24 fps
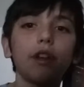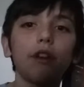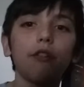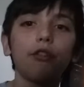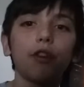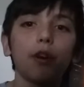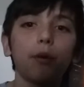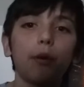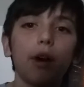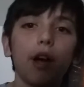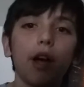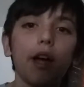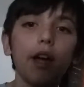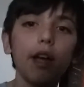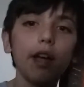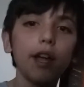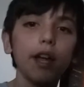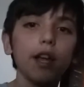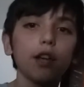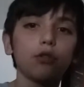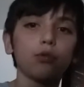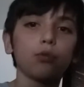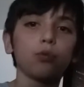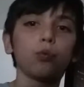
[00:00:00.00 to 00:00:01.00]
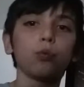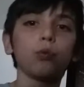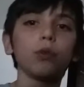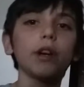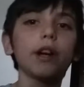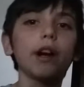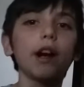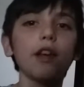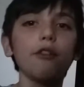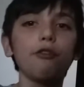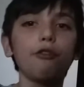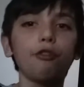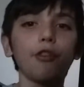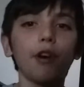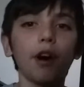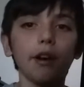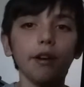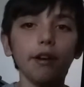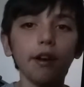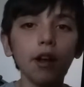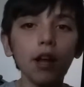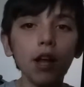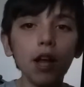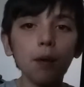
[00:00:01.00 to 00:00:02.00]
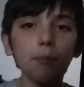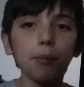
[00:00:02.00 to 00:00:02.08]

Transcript: everywhere is really fun,